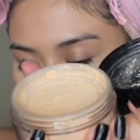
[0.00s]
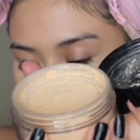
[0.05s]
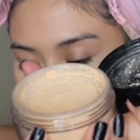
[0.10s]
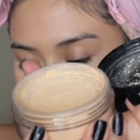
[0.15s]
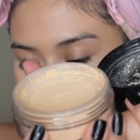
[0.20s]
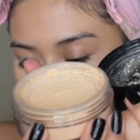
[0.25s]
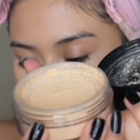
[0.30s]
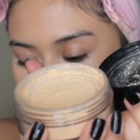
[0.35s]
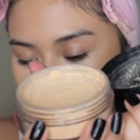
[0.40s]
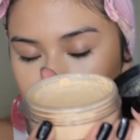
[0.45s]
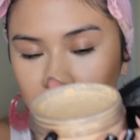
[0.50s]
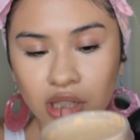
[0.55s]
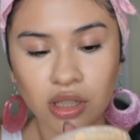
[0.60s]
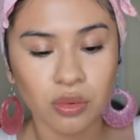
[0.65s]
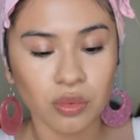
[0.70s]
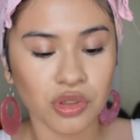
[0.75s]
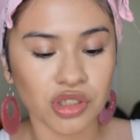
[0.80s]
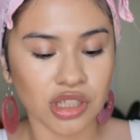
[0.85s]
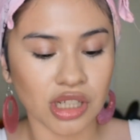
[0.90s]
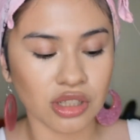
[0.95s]
when you open it,
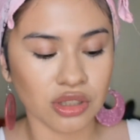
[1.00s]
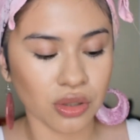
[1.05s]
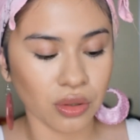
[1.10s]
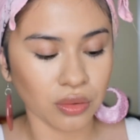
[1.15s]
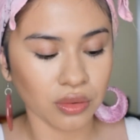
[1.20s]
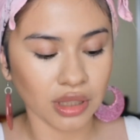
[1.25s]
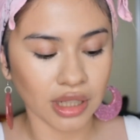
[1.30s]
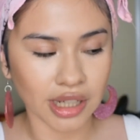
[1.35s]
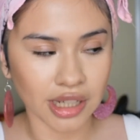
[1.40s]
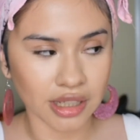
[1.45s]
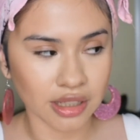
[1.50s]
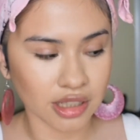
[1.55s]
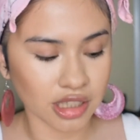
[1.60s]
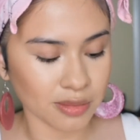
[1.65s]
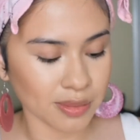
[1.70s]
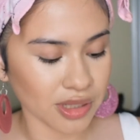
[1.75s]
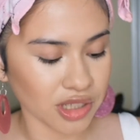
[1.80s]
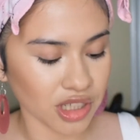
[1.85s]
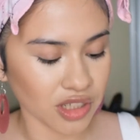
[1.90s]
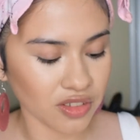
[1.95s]
which I don't like,
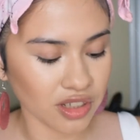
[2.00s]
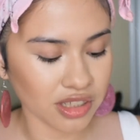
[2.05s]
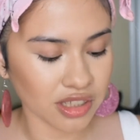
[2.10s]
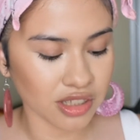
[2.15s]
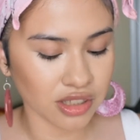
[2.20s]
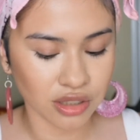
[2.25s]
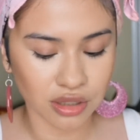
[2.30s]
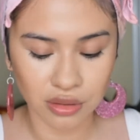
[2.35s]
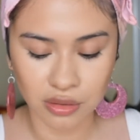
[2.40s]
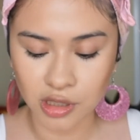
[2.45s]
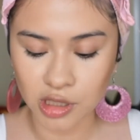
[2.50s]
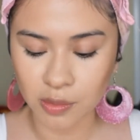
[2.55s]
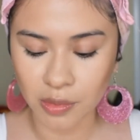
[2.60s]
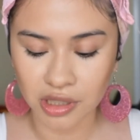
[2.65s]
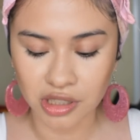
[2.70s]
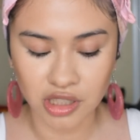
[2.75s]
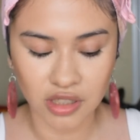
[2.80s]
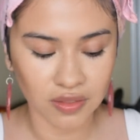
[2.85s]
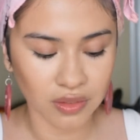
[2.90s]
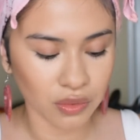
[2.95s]
especially because it's so
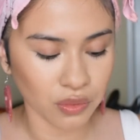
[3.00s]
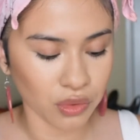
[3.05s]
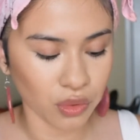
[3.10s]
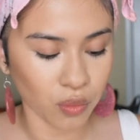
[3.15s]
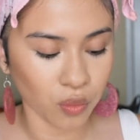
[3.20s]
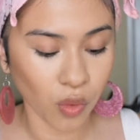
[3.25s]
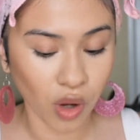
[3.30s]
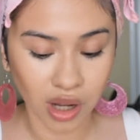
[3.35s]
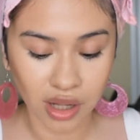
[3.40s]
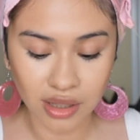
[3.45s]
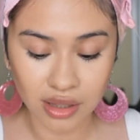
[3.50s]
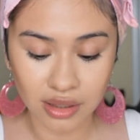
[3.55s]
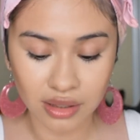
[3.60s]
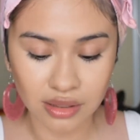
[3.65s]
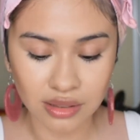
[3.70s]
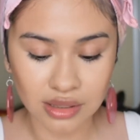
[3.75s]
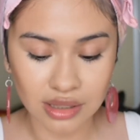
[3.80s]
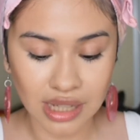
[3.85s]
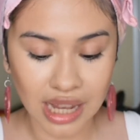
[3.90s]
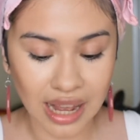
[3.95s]
expensive. You would want
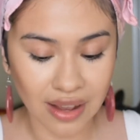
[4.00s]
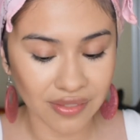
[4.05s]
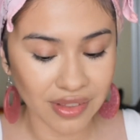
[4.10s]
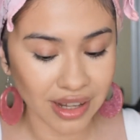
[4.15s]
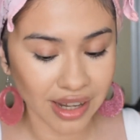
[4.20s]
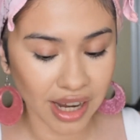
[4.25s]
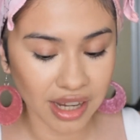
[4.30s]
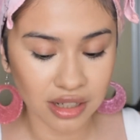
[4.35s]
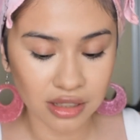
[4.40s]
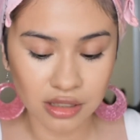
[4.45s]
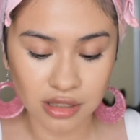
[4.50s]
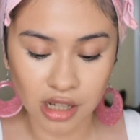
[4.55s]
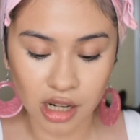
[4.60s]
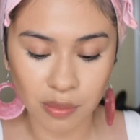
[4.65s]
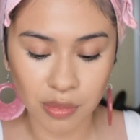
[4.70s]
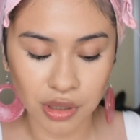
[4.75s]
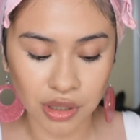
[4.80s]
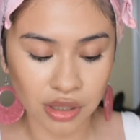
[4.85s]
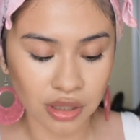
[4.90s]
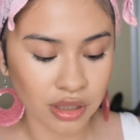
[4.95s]
to have that kind of
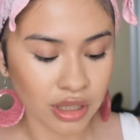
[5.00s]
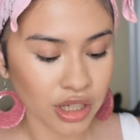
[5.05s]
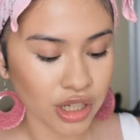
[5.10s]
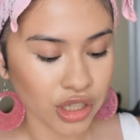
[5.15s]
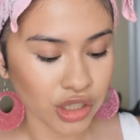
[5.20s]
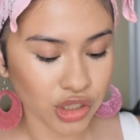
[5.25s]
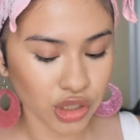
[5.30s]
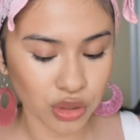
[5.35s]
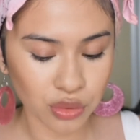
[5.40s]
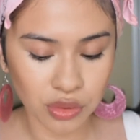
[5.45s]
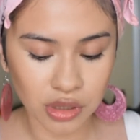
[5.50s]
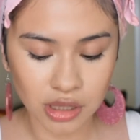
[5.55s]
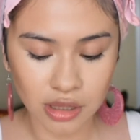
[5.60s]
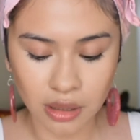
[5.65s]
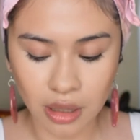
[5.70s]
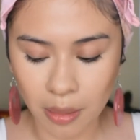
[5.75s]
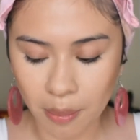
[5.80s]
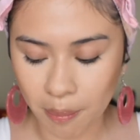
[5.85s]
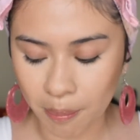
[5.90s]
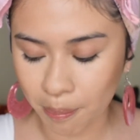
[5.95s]
stopper to it,
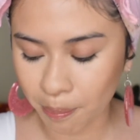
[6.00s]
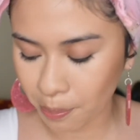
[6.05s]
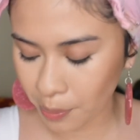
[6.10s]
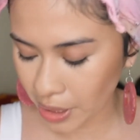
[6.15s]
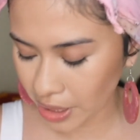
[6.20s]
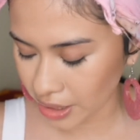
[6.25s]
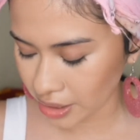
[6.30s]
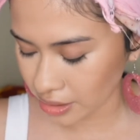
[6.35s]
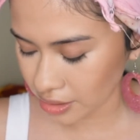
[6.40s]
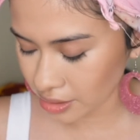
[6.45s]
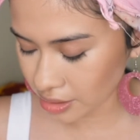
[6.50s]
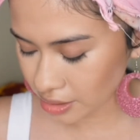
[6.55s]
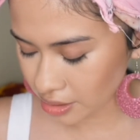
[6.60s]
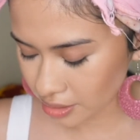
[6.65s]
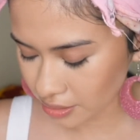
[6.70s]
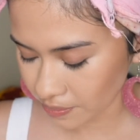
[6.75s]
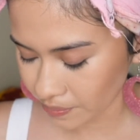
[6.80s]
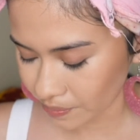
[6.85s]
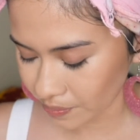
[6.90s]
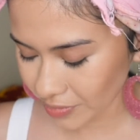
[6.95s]
but
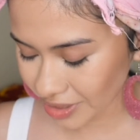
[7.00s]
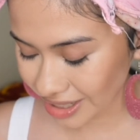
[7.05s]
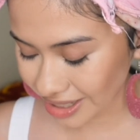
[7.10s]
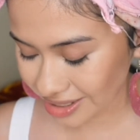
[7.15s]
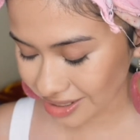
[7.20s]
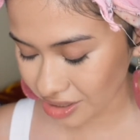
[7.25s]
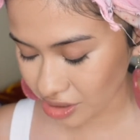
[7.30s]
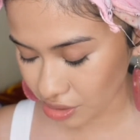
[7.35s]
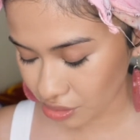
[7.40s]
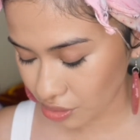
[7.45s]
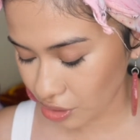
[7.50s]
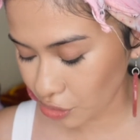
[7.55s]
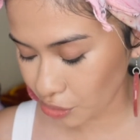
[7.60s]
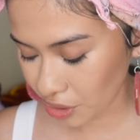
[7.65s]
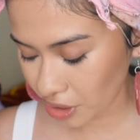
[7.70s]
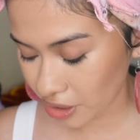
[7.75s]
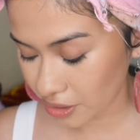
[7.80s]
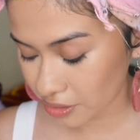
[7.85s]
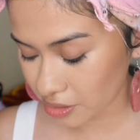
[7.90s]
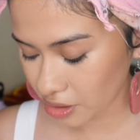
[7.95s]
it's still a
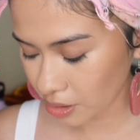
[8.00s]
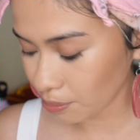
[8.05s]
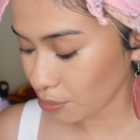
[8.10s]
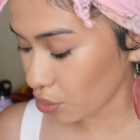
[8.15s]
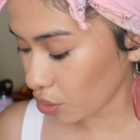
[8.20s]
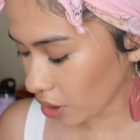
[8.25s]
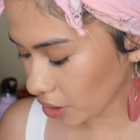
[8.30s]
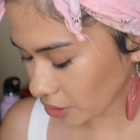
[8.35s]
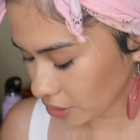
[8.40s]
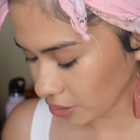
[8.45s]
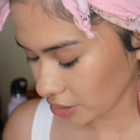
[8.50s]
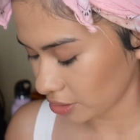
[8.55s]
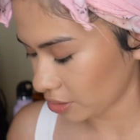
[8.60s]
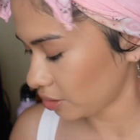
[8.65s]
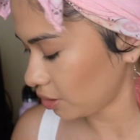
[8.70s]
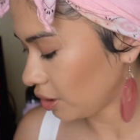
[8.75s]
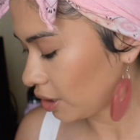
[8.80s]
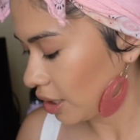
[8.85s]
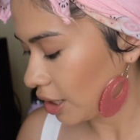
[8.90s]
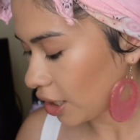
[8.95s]
great product.
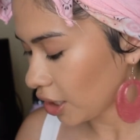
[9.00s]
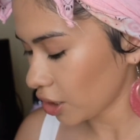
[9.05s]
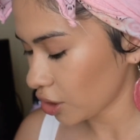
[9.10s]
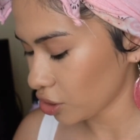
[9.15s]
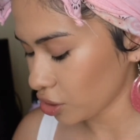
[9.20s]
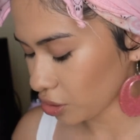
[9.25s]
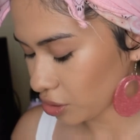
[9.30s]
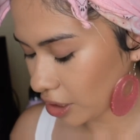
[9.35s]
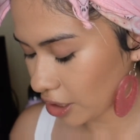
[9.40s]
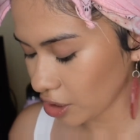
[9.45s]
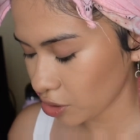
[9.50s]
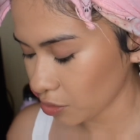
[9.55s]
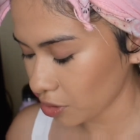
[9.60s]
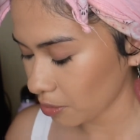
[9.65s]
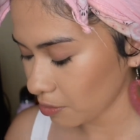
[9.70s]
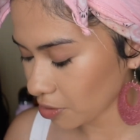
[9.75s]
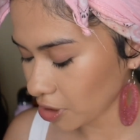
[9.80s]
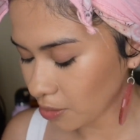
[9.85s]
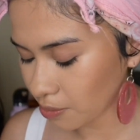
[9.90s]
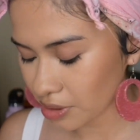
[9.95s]
So that is what I'm
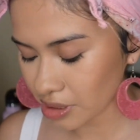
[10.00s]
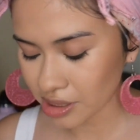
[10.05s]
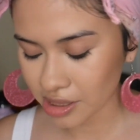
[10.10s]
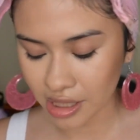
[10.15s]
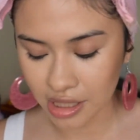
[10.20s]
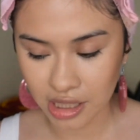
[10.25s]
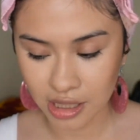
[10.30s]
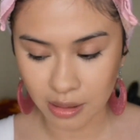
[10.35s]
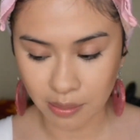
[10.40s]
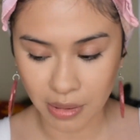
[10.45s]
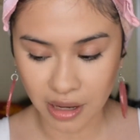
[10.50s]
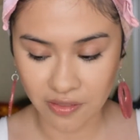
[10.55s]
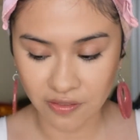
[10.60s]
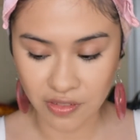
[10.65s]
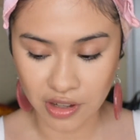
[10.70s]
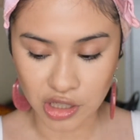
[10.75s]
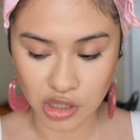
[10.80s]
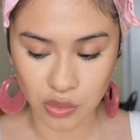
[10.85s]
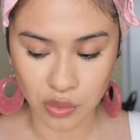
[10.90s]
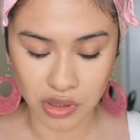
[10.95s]
going to be setting my
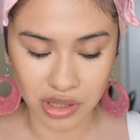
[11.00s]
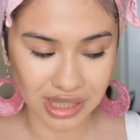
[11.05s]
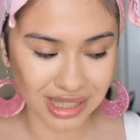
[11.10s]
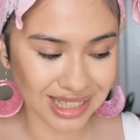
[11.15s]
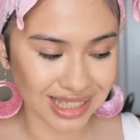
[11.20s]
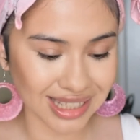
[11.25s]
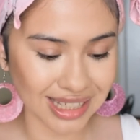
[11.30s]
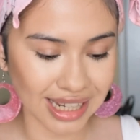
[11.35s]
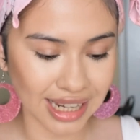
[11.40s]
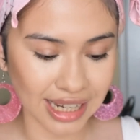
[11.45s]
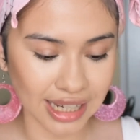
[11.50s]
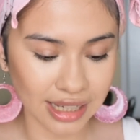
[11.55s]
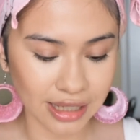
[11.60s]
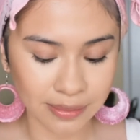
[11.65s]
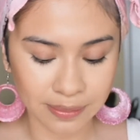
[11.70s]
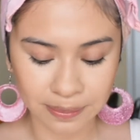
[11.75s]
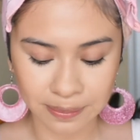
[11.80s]
face with today.